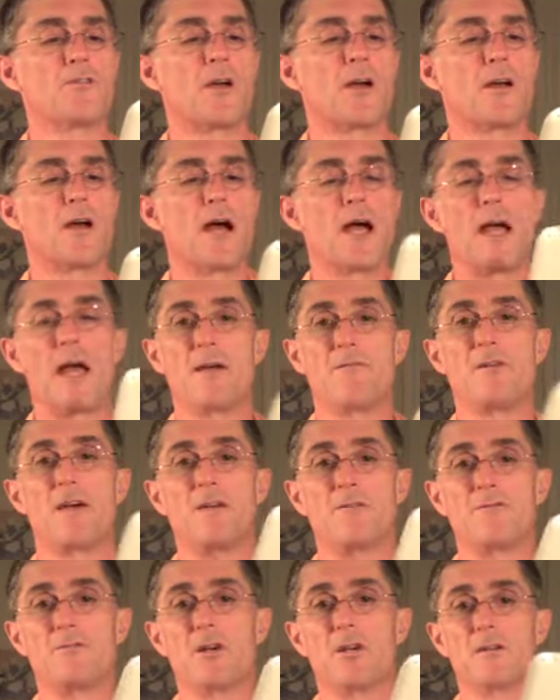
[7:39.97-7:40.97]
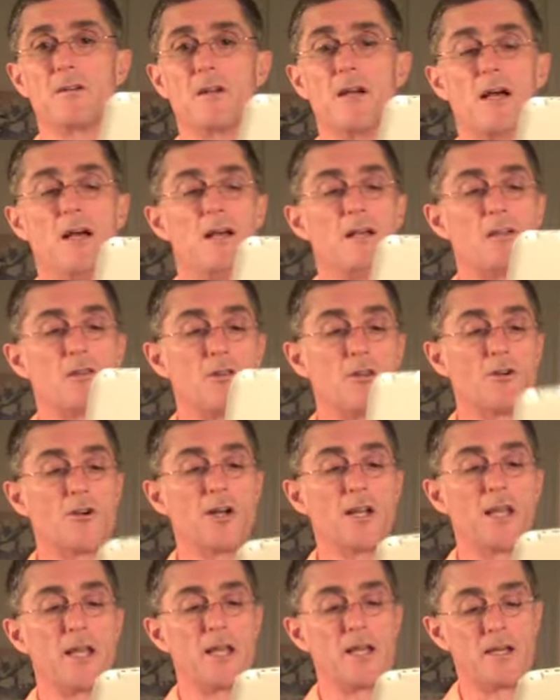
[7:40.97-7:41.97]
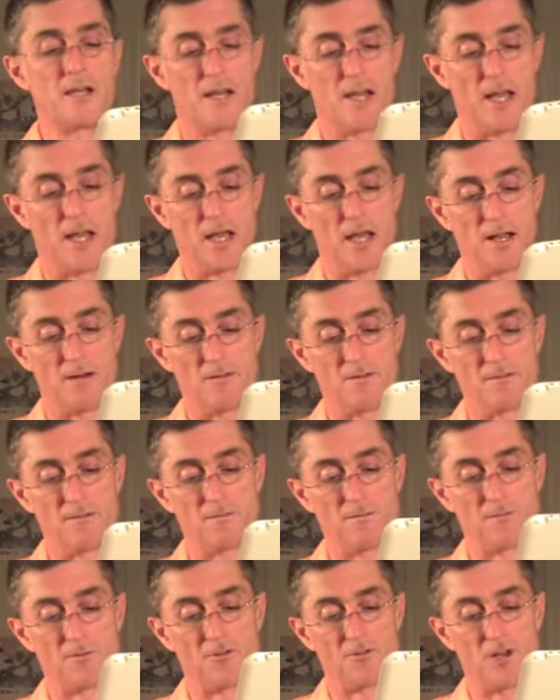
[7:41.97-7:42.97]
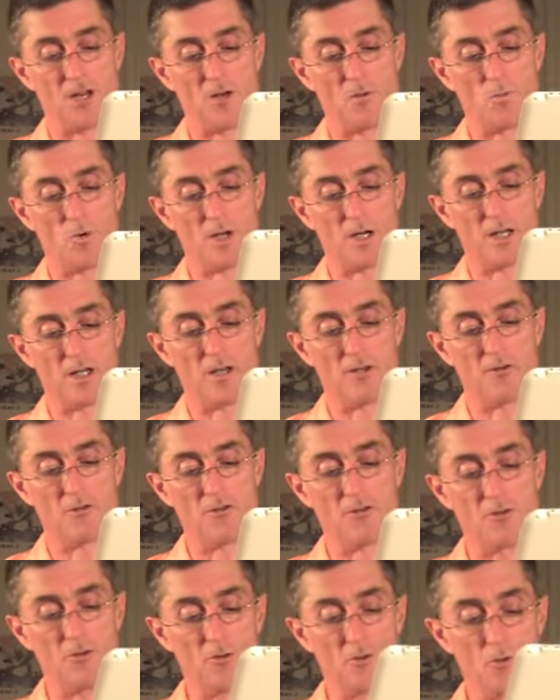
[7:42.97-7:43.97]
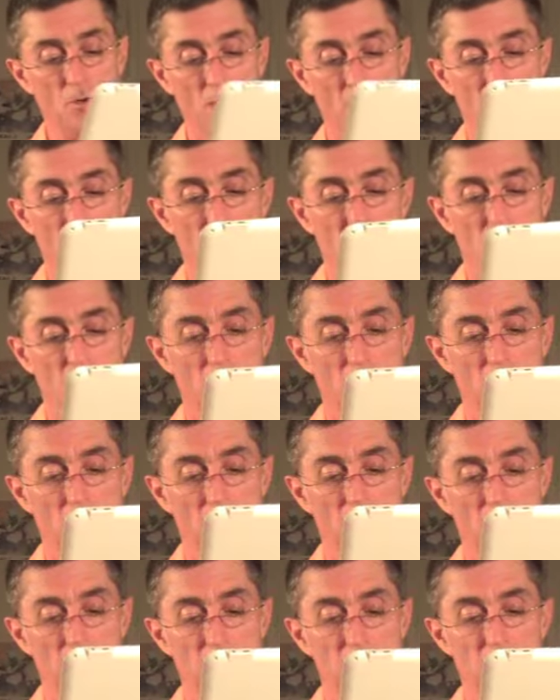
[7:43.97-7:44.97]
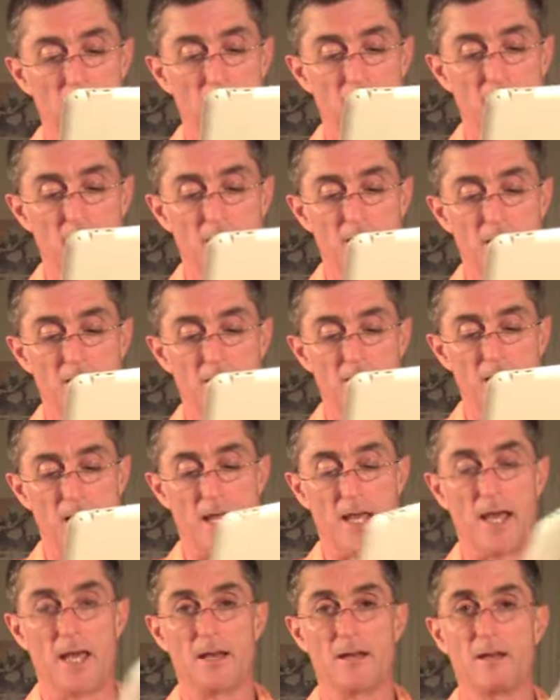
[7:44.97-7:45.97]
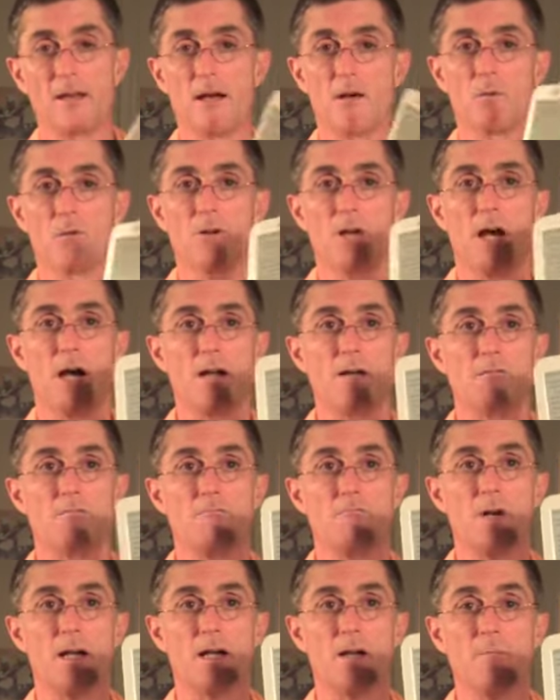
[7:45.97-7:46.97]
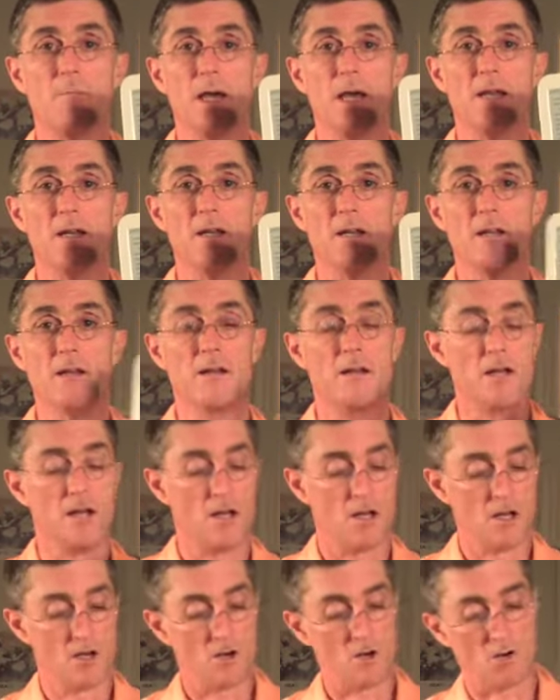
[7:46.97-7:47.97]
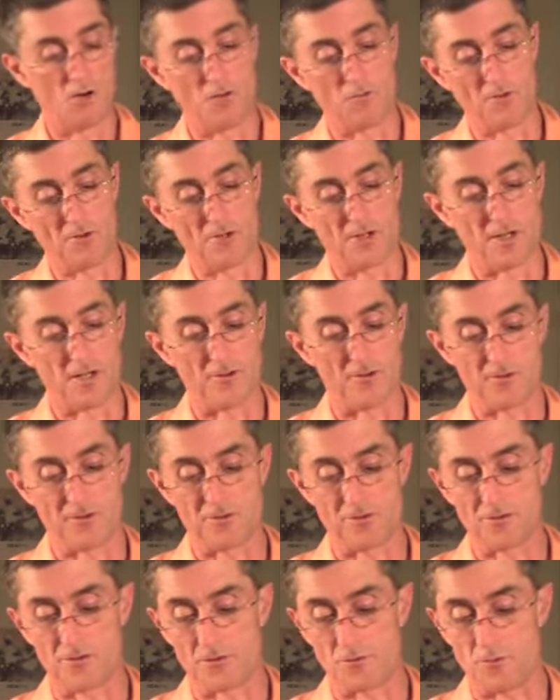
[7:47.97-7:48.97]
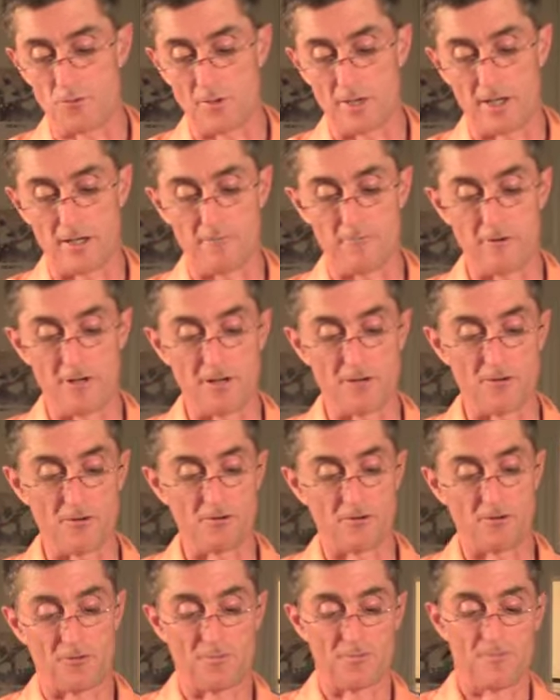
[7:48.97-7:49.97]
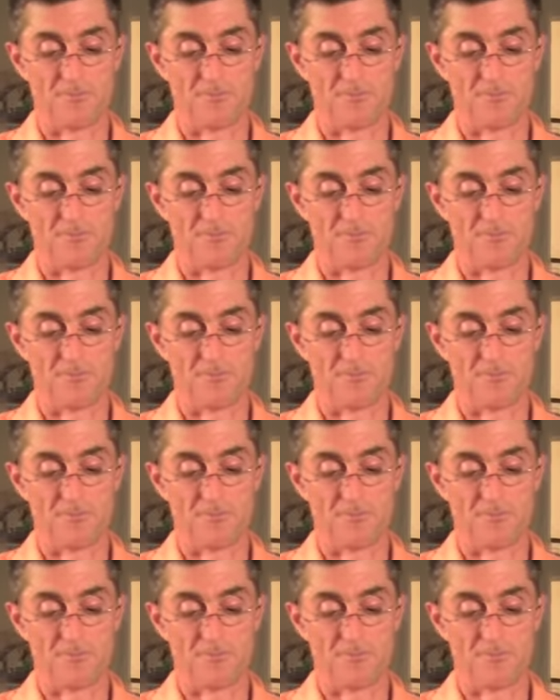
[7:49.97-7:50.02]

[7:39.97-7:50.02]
I have had fun learning it and seeing what it can do, but in the end I would not recommend it over the other two e-readers.